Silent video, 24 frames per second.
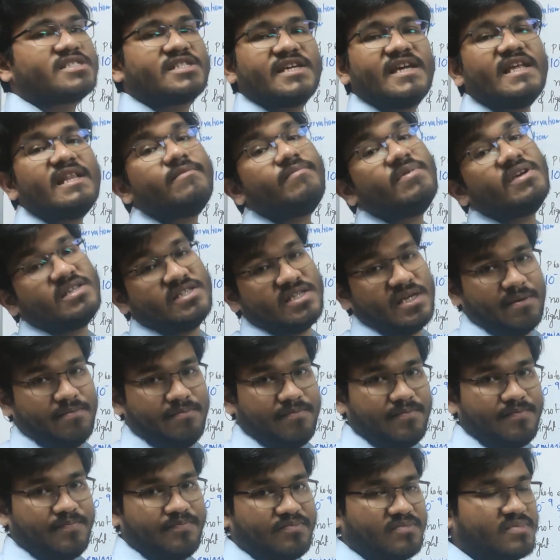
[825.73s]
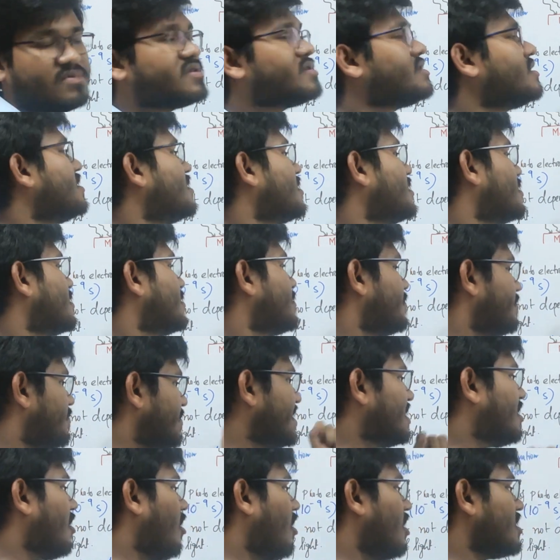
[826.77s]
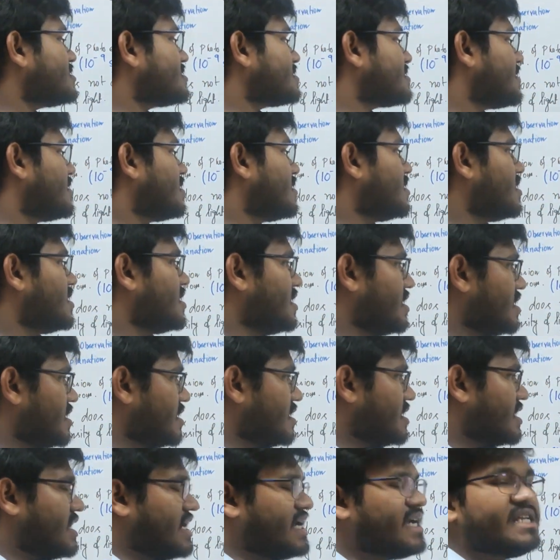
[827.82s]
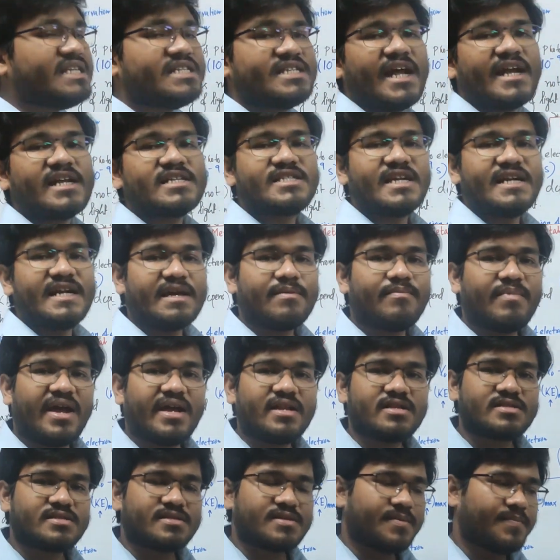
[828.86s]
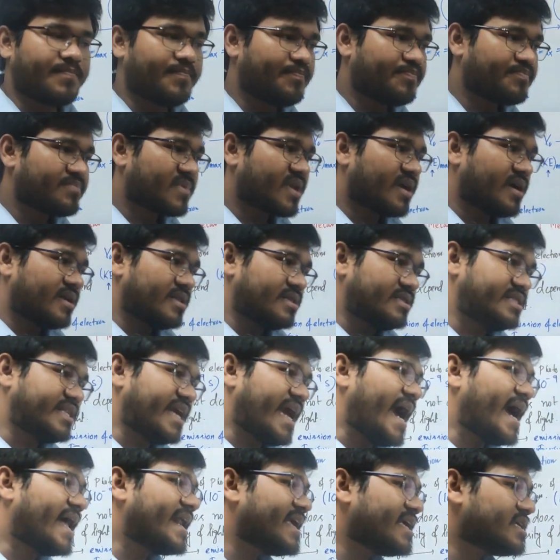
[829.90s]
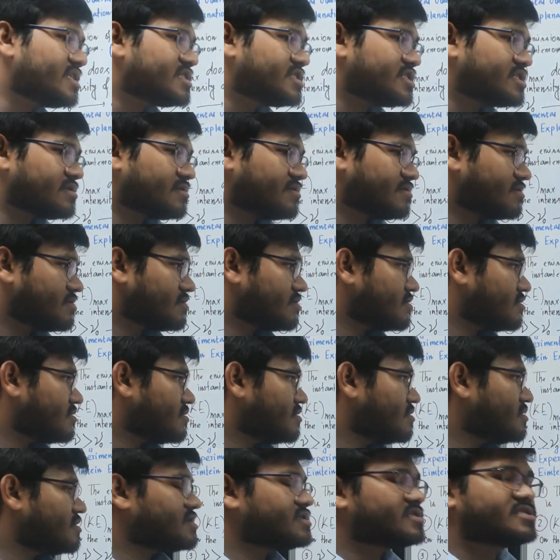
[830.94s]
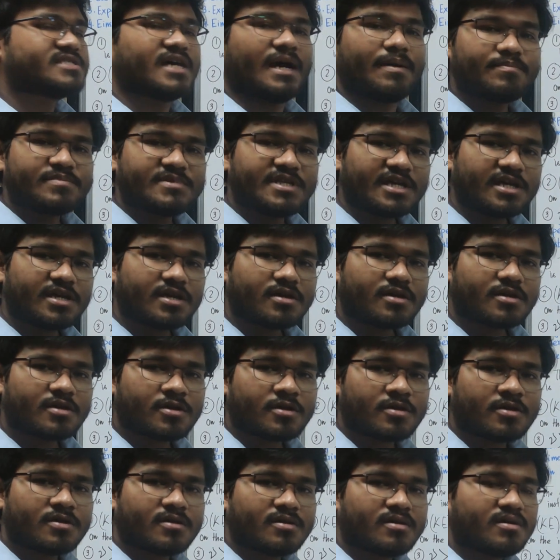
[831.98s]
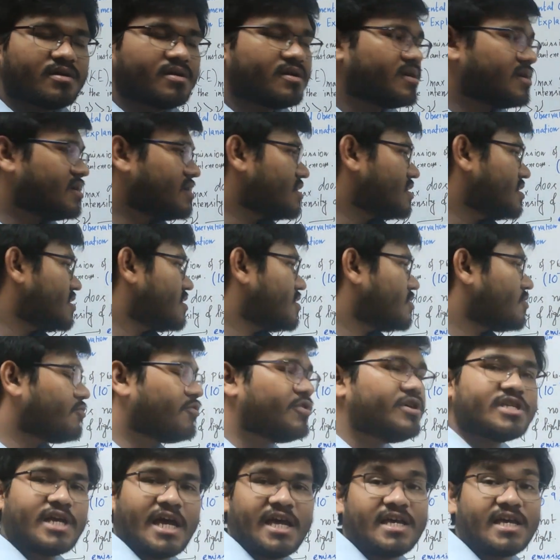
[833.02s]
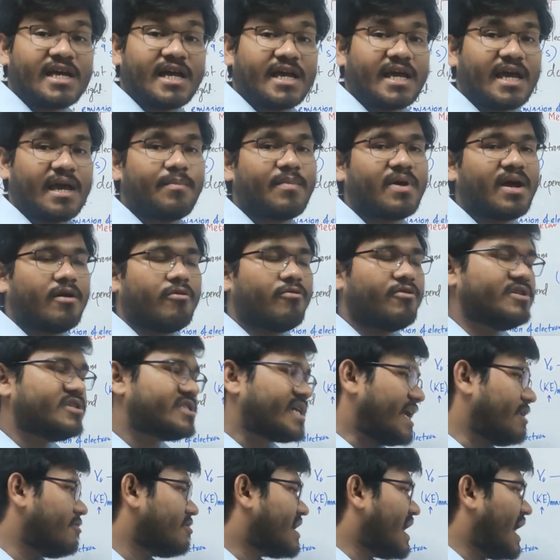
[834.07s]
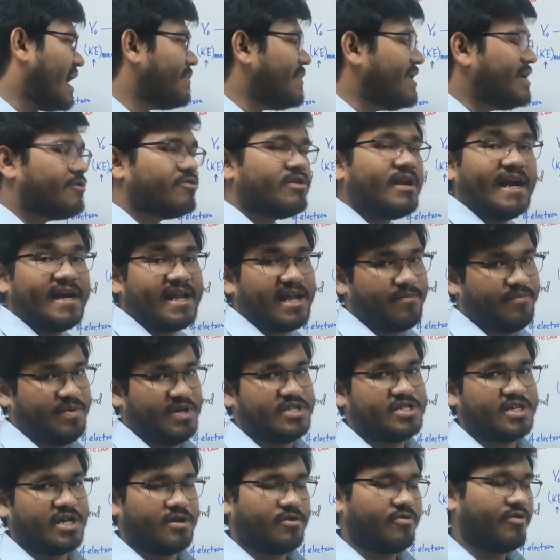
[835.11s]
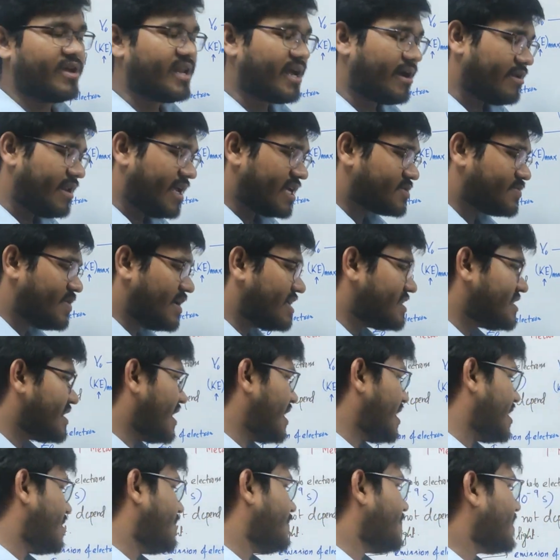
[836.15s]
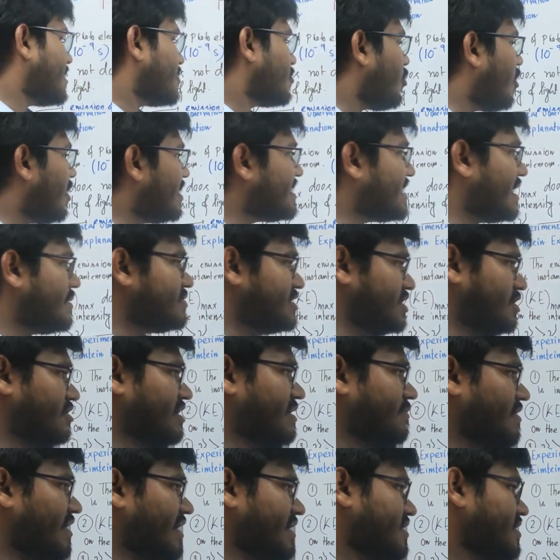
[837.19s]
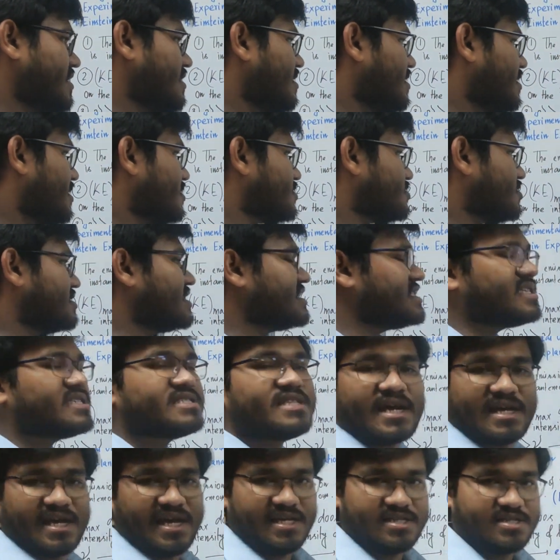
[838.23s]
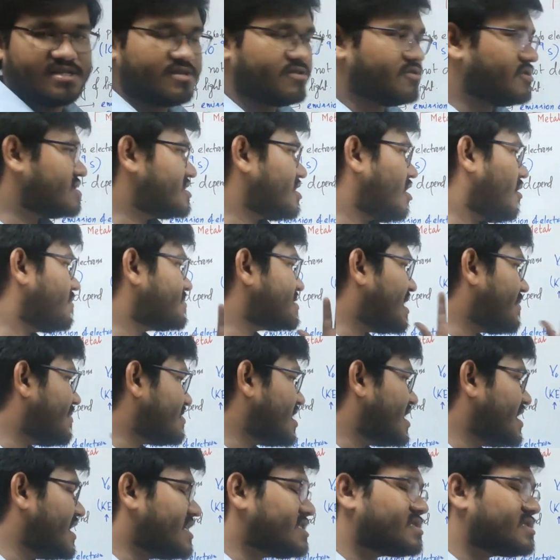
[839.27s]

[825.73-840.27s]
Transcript: be same, because intensity means there is something which I will come into later picture when I will explain the quantum theory of light. So this is the case. So the observation is,